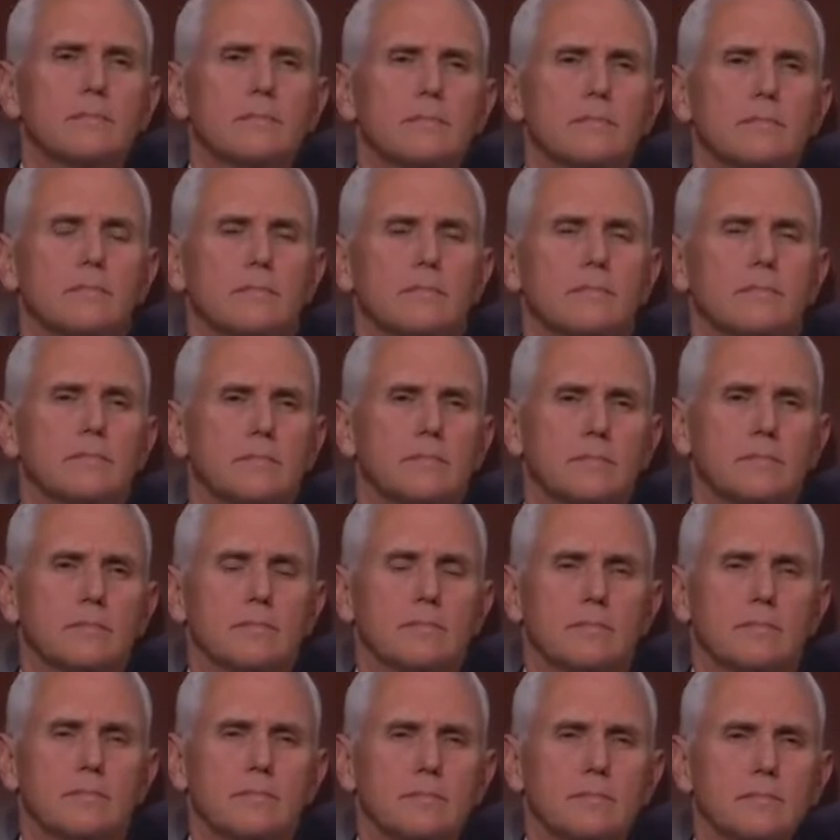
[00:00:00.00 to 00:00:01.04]

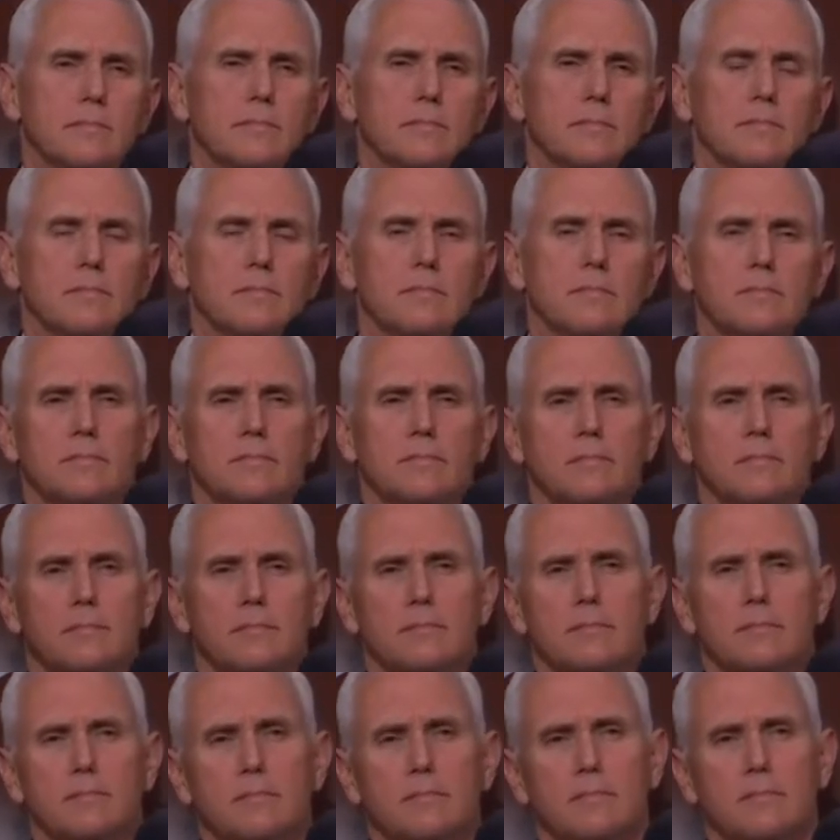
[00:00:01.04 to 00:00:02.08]

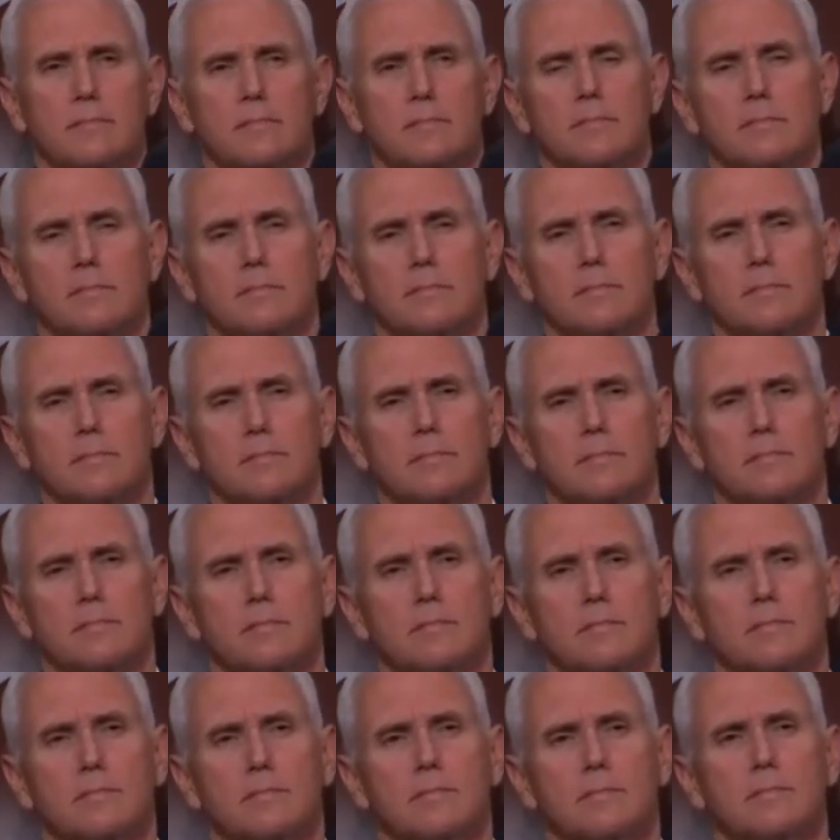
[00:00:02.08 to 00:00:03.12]

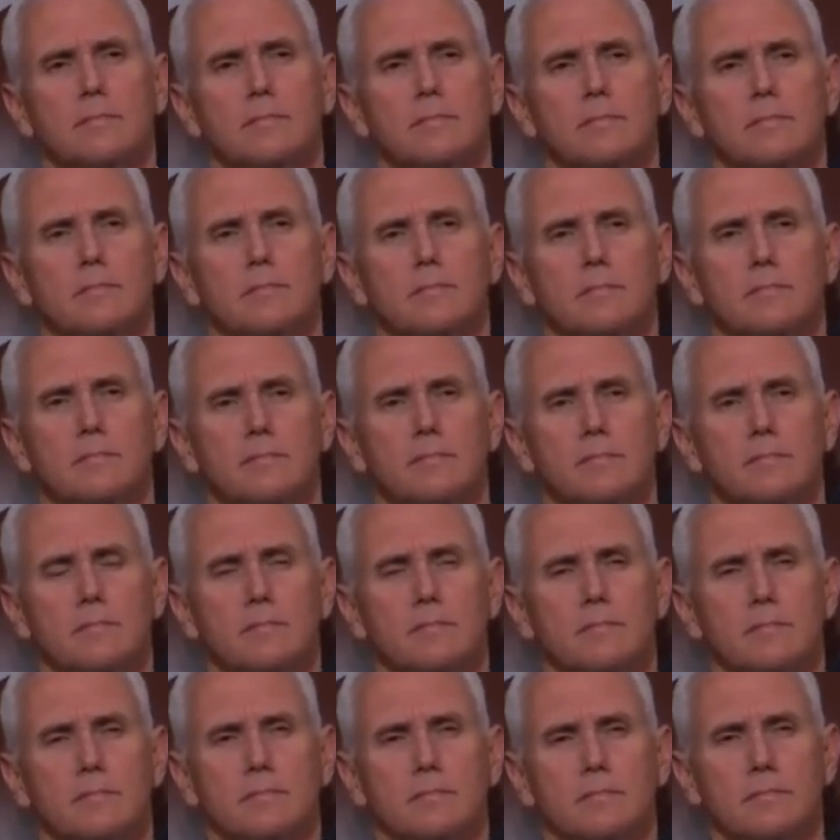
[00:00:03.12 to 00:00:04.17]

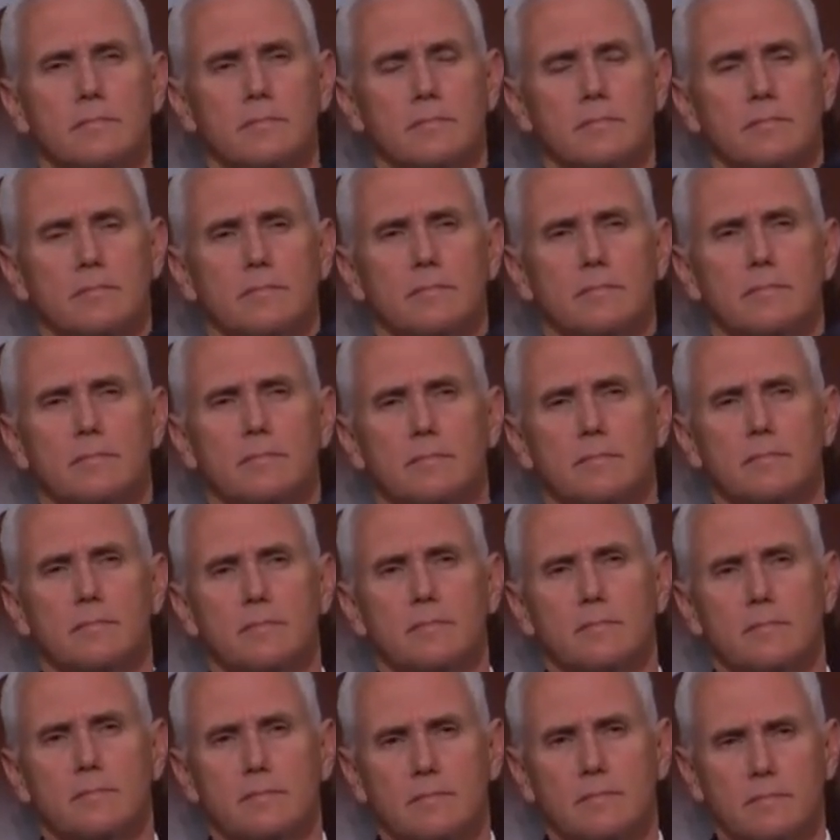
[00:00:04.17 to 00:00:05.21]

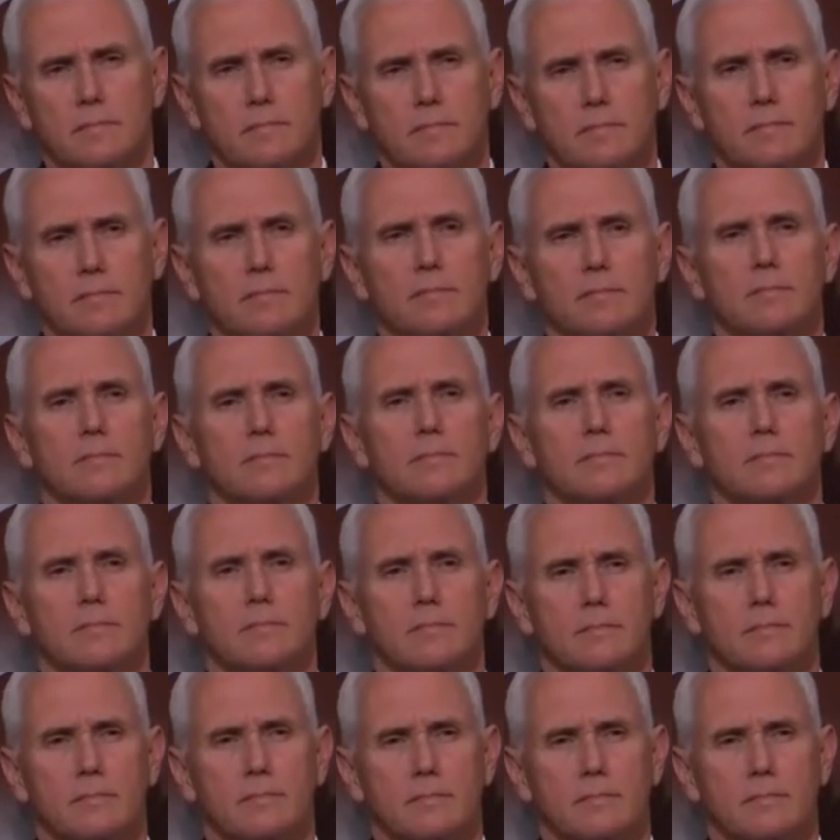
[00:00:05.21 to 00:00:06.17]
No words are spoken by the person on screen.